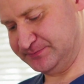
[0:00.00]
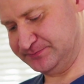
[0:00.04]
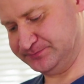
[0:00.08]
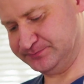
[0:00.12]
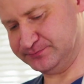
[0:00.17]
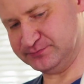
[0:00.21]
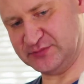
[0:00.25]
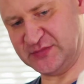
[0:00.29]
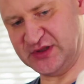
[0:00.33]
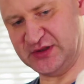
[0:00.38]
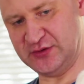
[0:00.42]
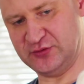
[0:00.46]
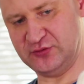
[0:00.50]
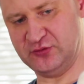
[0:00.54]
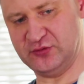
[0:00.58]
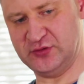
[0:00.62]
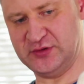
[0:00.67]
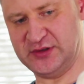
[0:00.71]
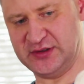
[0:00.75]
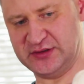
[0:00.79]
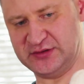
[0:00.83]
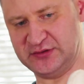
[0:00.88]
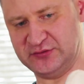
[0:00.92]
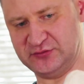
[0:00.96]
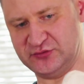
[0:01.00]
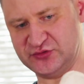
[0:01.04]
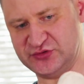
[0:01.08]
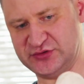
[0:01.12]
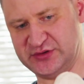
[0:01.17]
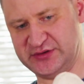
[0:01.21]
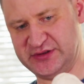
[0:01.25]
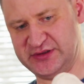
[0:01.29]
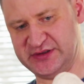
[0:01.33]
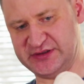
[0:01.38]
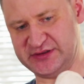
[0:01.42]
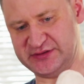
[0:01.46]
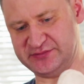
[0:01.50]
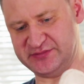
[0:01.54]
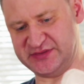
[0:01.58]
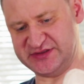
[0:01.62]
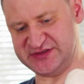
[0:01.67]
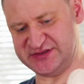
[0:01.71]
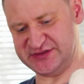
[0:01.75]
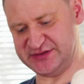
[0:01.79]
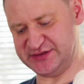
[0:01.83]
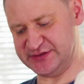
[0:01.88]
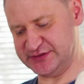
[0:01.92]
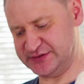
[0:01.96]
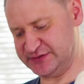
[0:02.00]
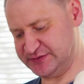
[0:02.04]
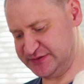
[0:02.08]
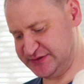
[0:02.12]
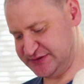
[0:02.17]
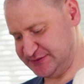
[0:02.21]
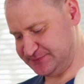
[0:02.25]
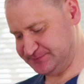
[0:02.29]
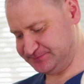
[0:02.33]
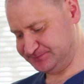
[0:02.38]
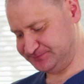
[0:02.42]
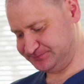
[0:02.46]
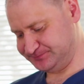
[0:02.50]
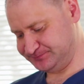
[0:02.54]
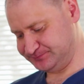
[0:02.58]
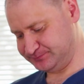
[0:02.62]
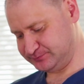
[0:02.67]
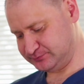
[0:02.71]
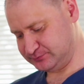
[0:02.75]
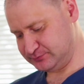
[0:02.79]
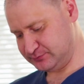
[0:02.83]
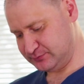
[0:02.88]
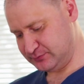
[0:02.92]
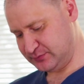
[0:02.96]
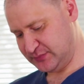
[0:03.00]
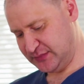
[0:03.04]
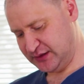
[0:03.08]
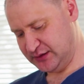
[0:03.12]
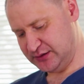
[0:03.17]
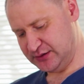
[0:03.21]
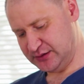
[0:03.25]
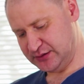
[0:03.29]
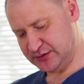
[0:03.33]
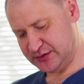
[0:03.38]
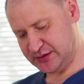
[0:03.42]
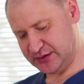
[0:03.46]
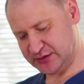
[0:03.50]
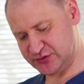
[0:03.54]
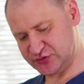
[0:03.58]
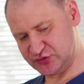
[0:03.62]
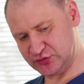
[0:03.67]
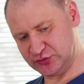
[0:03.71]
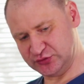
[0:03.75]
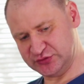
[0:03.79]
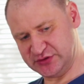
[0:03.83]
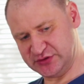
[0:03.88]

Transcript: this accelerated degeneration in that one area can cause degenerative